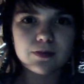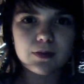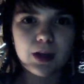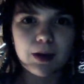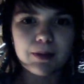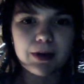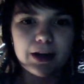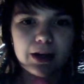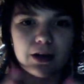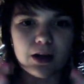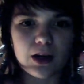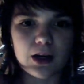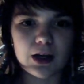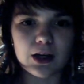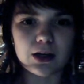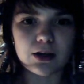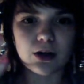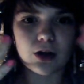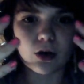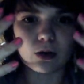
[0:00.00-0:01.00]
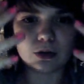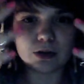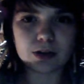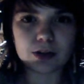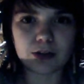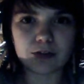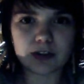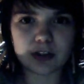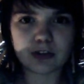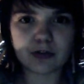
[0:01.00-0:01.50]
I'm like a ghost.
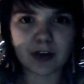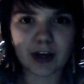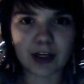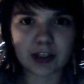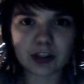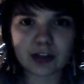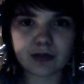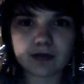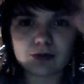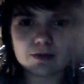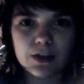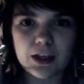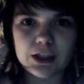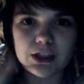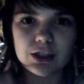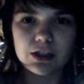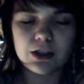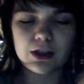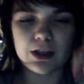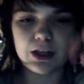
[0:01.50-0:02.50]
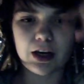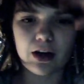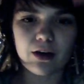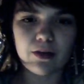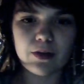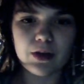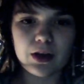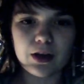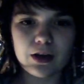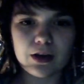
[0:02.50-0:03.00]
I'm just
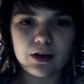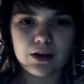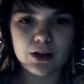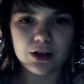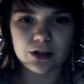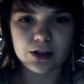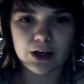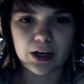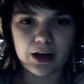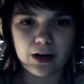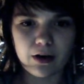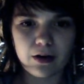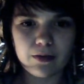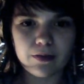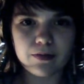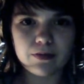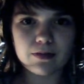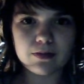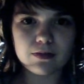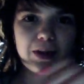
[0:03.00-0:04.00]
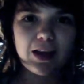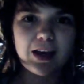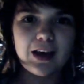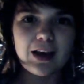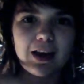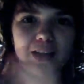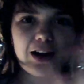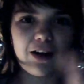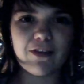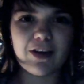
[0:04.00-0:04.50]
vanished. Internet error.
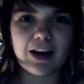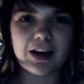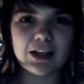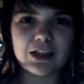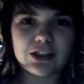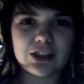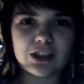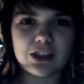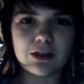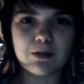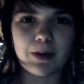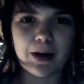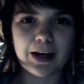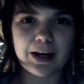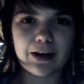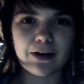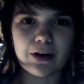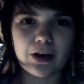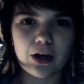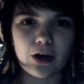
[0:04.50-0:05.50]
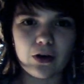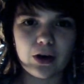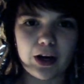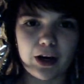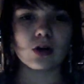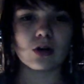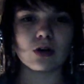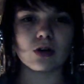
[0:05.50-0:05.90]
I vanished into binary code error.